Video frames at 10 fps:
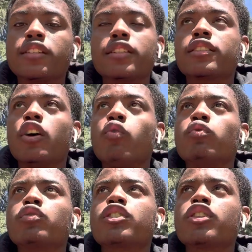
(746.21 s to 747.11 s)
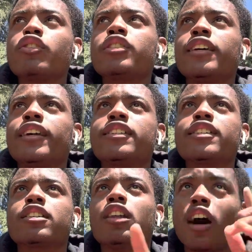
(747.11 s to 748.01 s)
Just go search it and
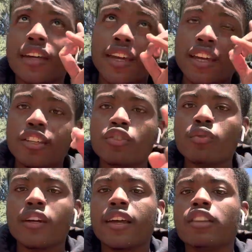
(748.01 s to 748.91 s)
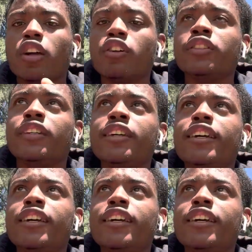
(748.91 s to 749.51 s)
just lock into it and learn it